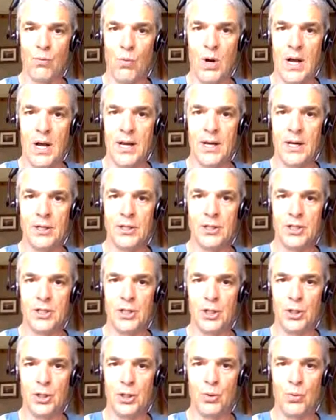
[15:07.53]
1,
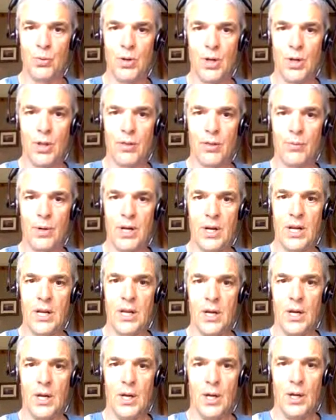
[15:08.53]
2,
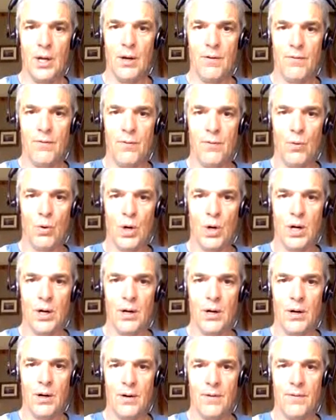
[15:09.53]
3,
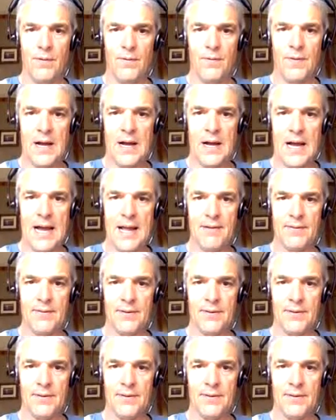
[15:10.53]
4, 5.